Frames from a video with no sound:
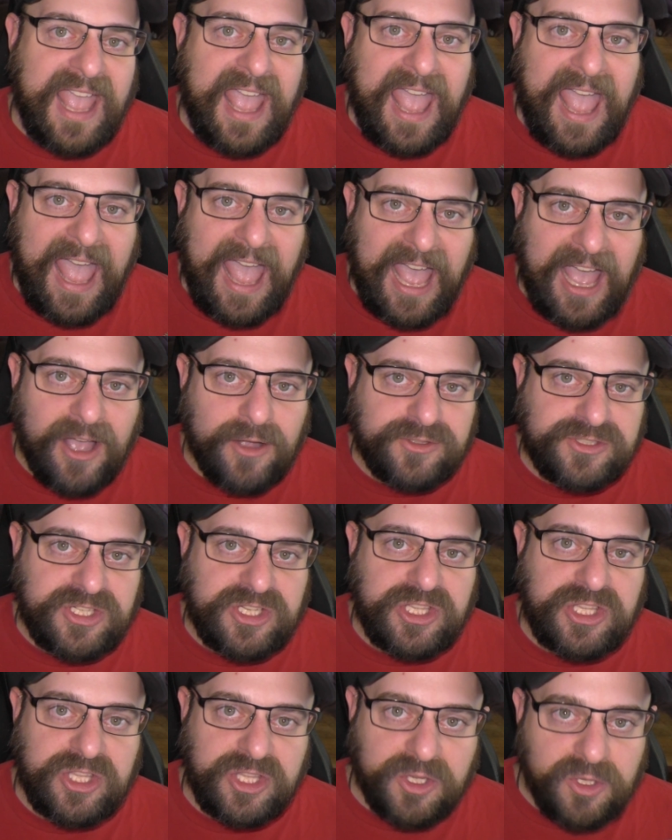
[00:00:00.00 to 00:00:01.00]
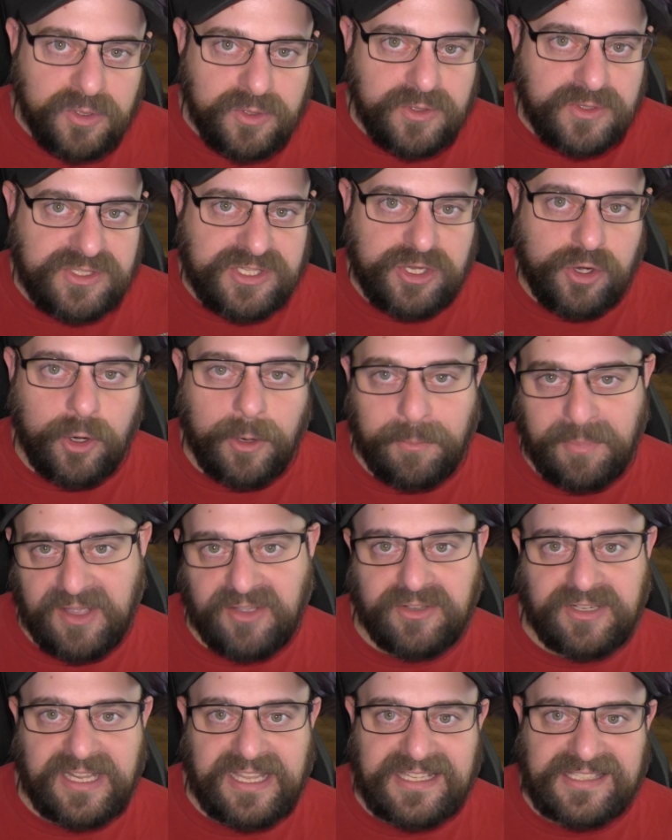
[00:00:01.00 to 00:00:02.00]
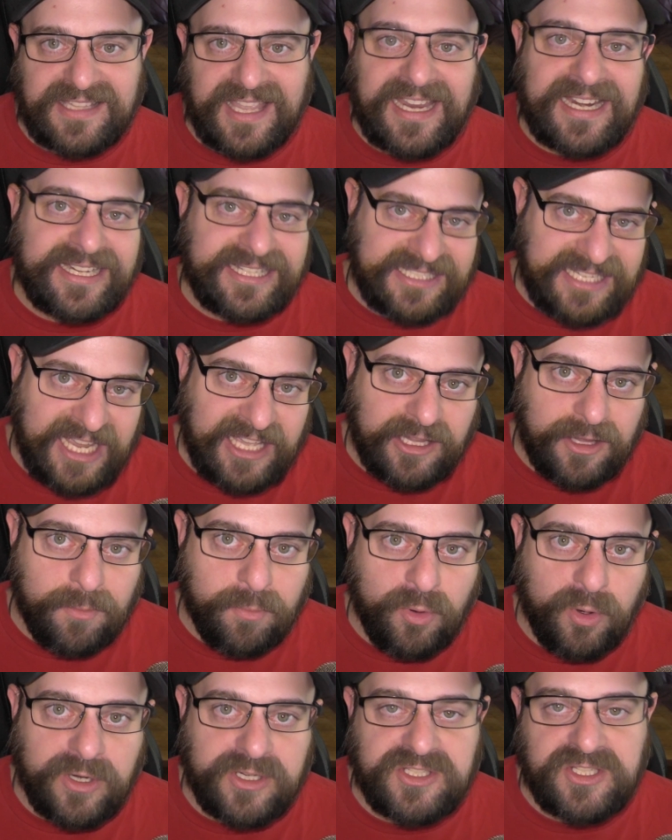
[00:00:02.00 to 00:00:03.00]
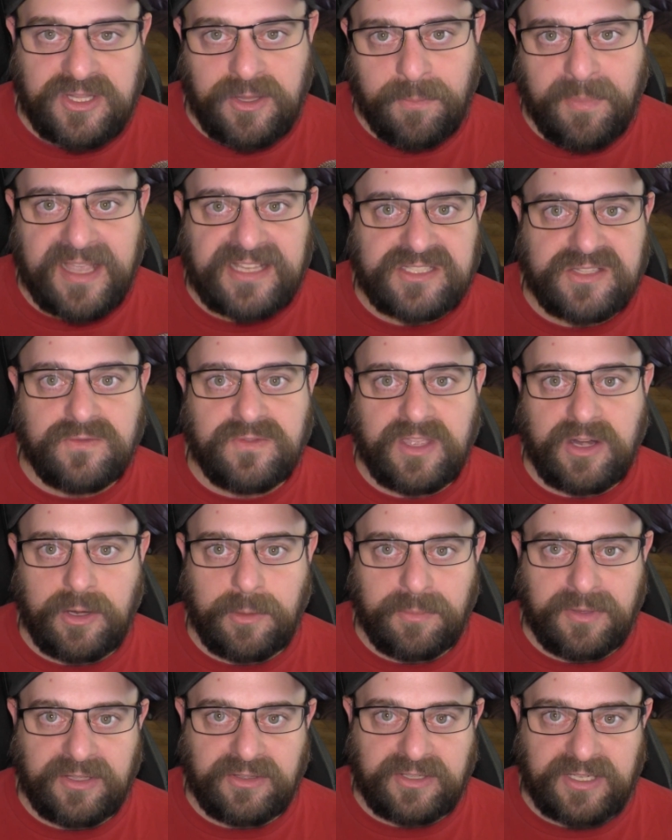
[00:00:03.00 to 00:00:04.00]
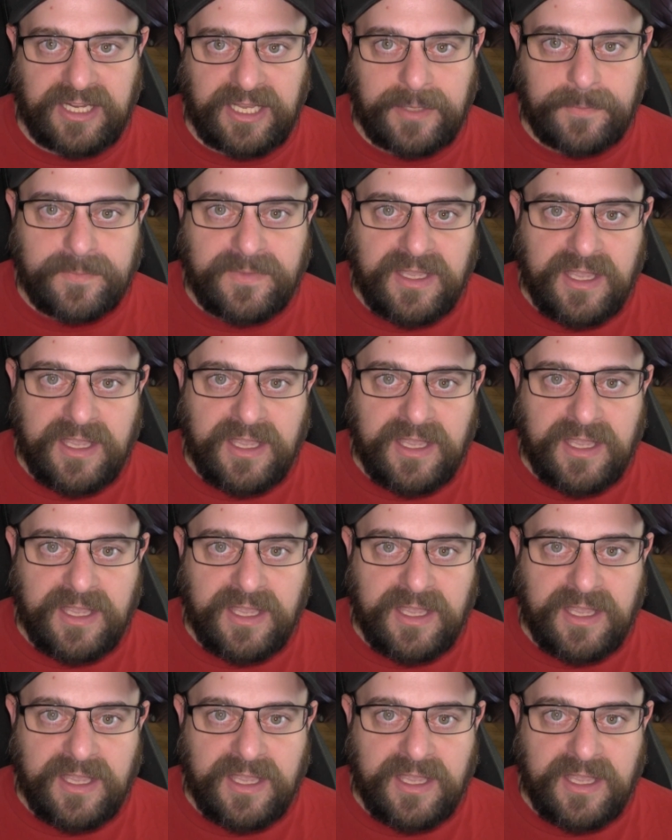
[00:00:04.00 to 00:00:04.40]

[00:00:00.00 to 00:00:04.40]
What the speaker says: how to use your abilities like teleport to the best of their ability.